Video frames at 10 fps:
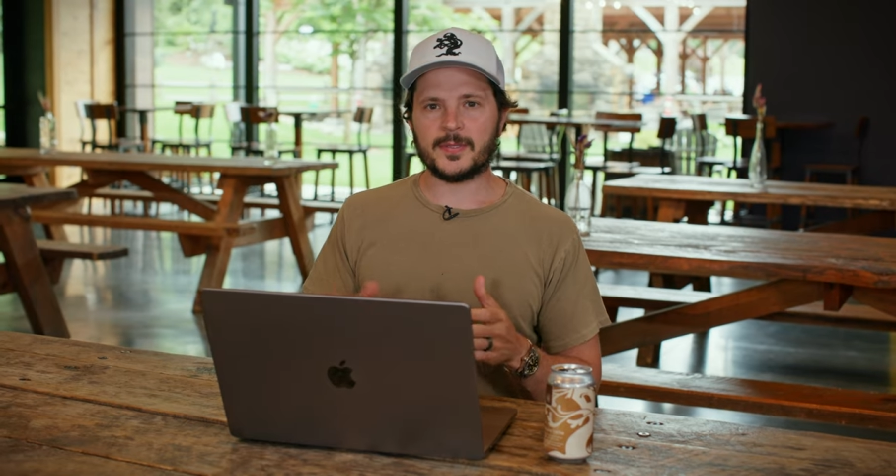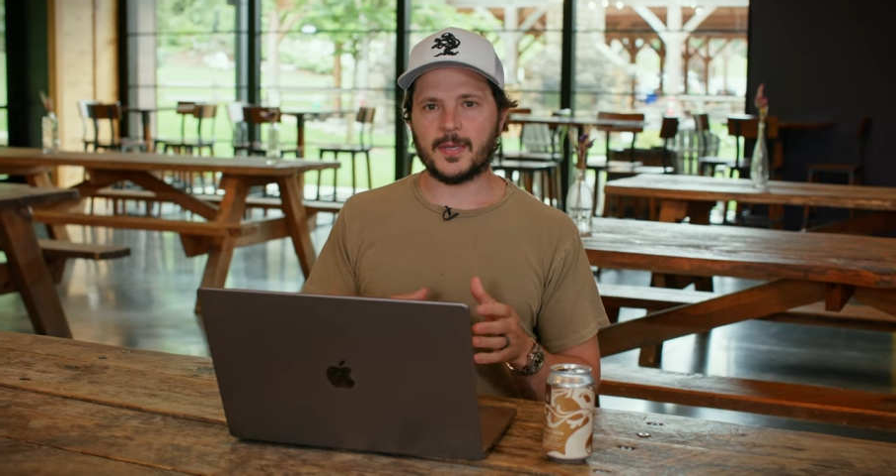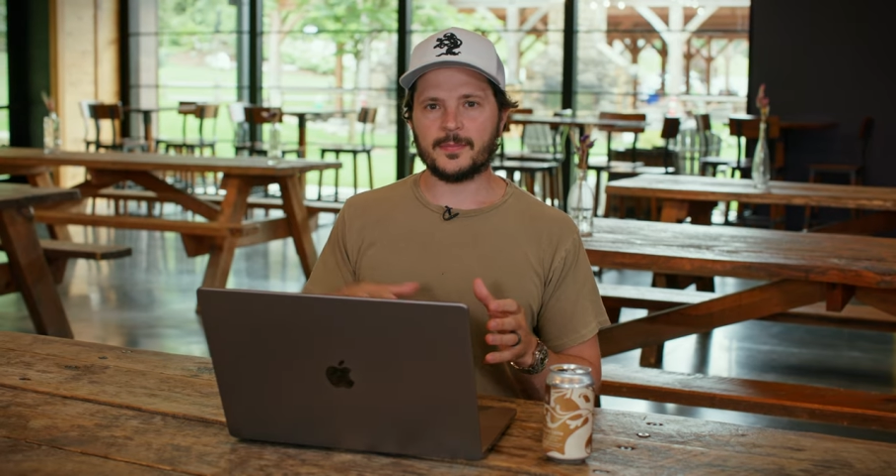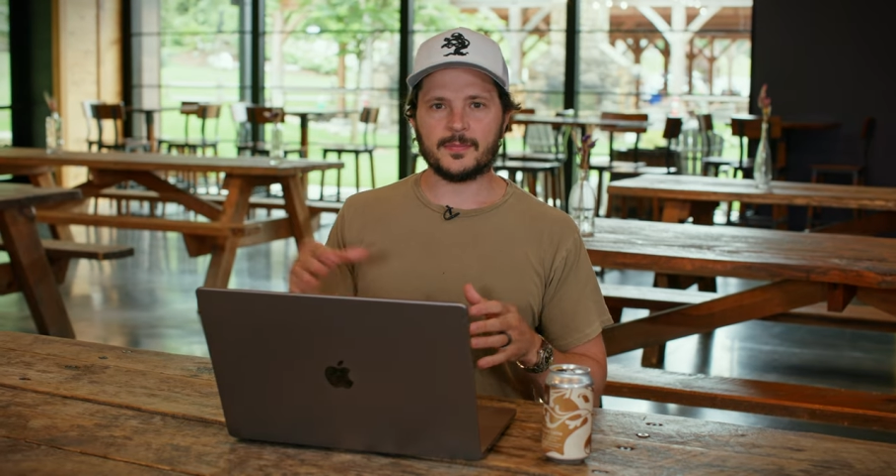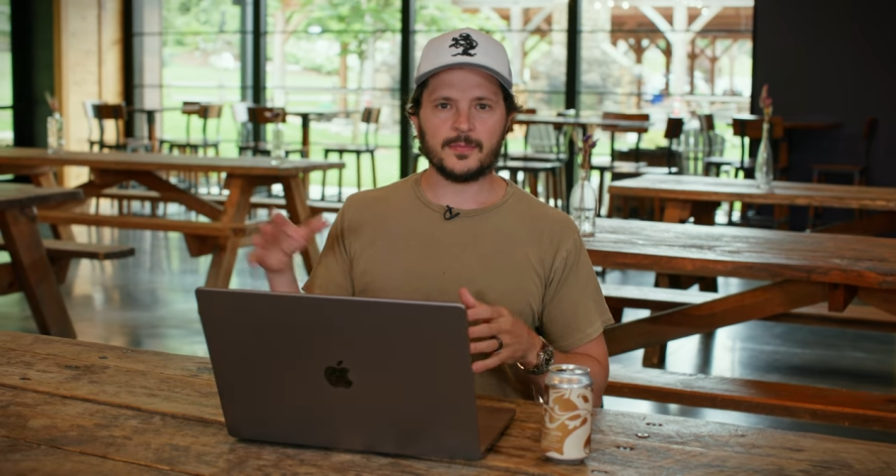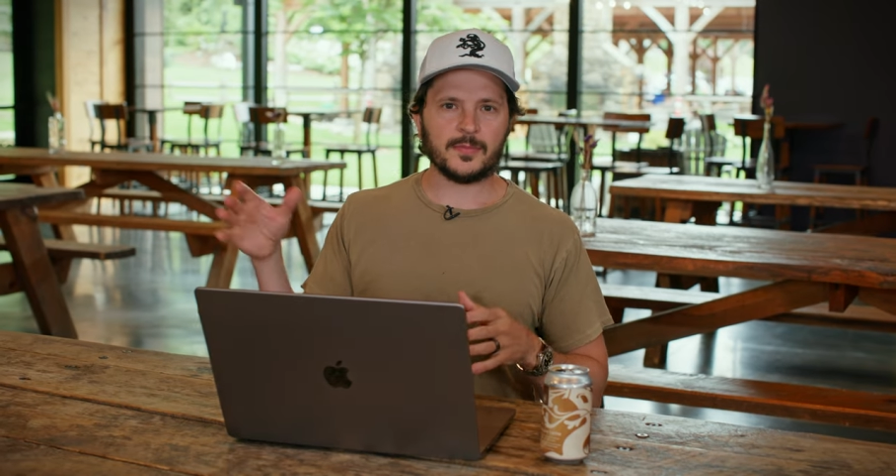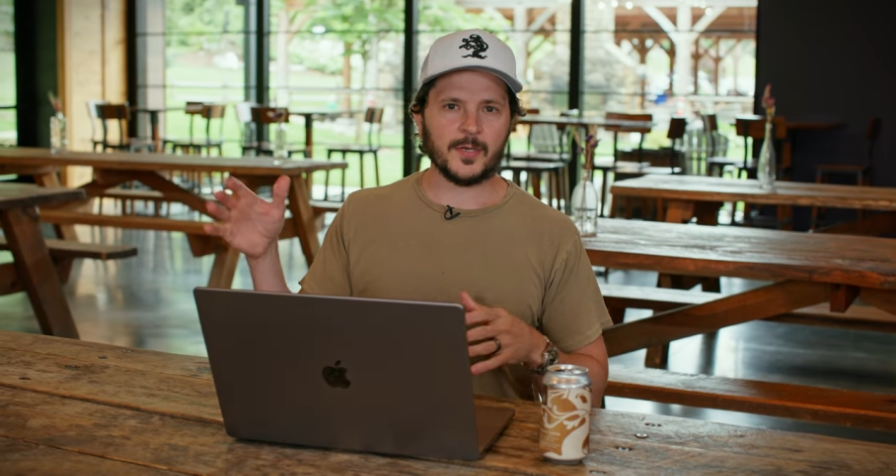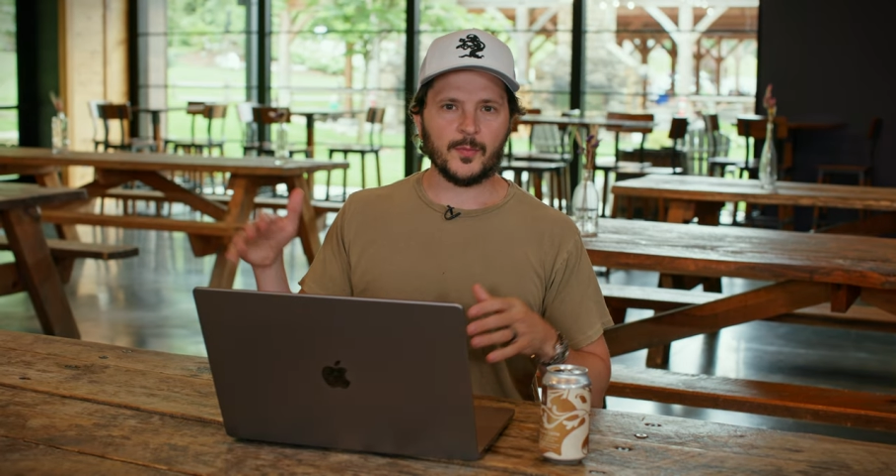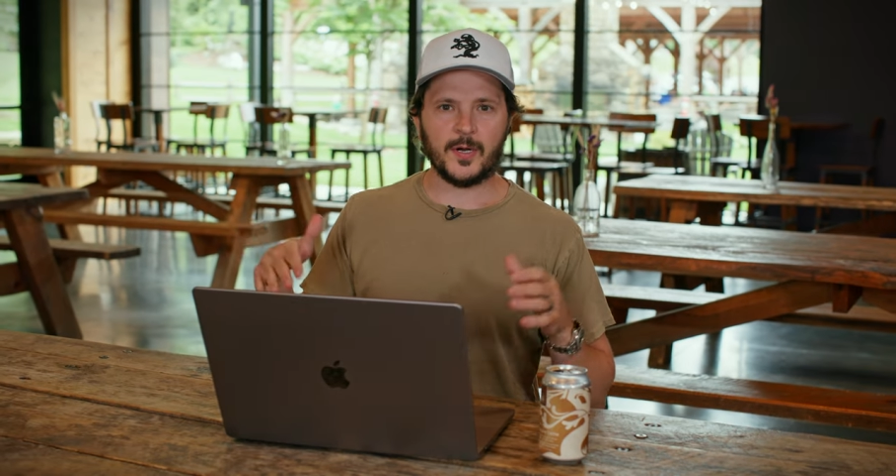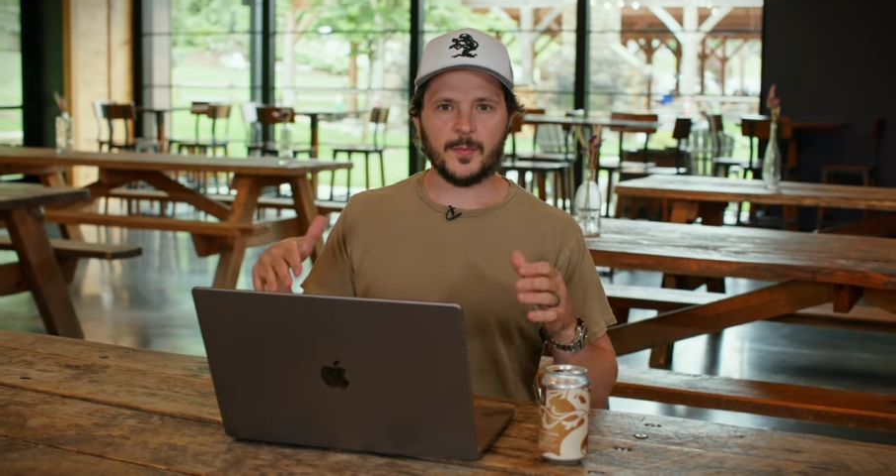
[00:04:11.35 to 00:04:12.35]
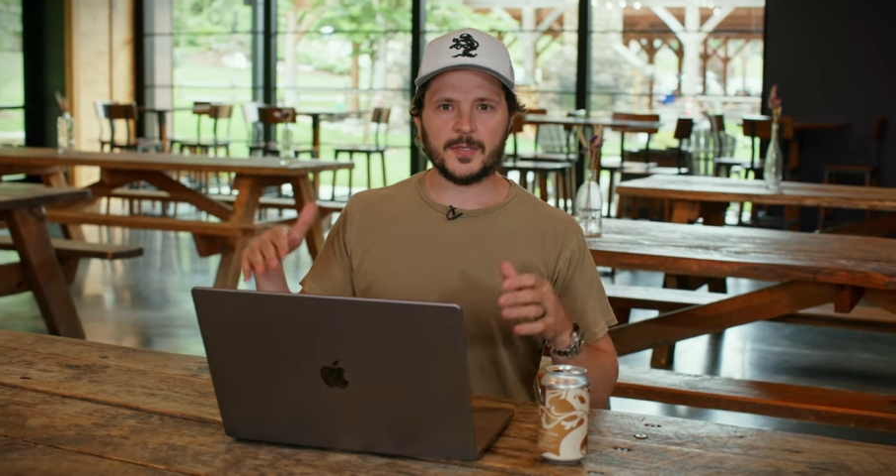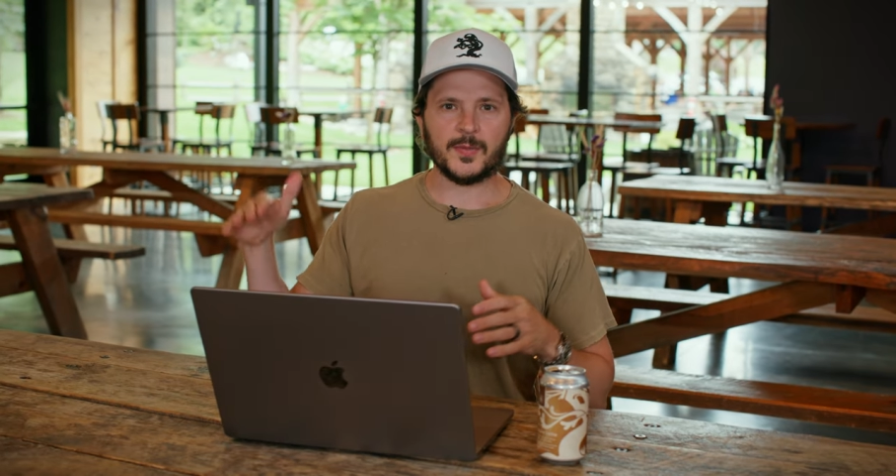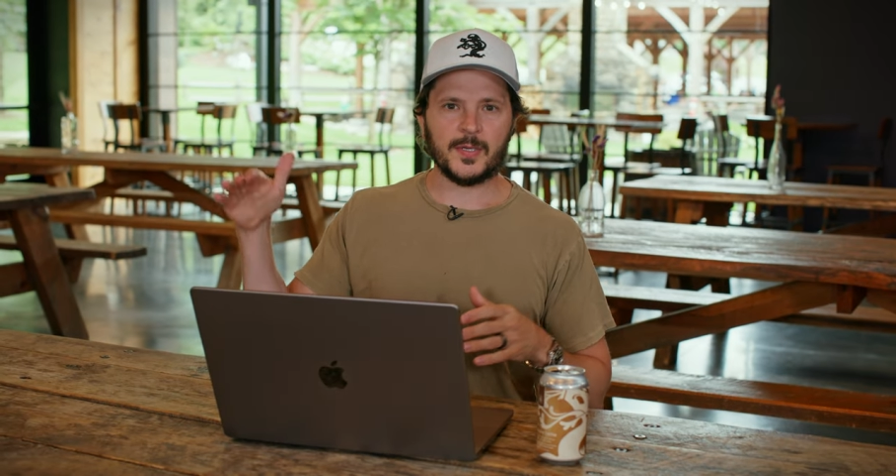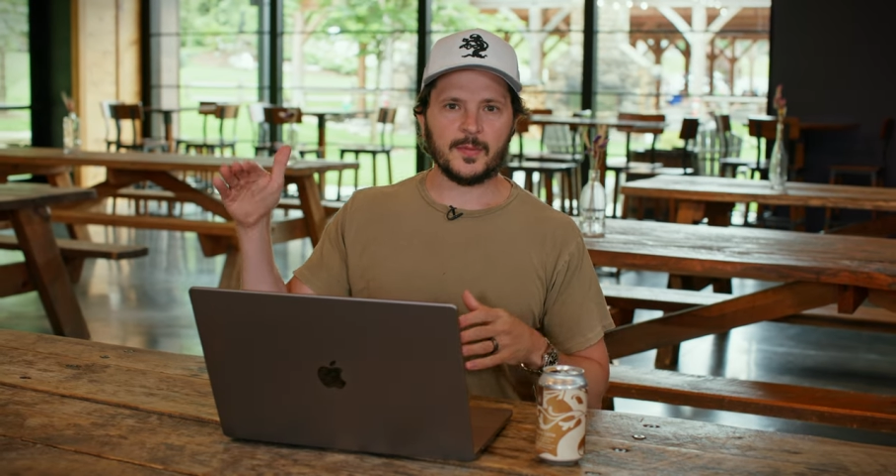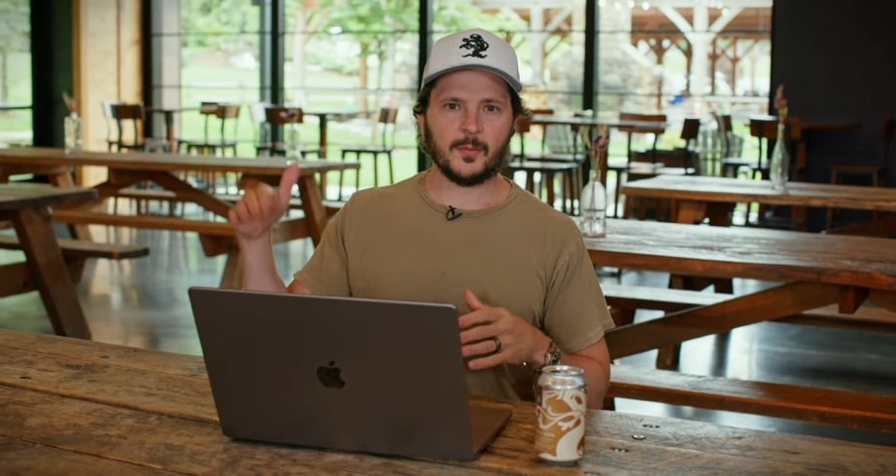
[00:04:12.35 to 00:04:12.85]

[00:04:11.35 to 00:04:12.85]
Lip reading: somewhere between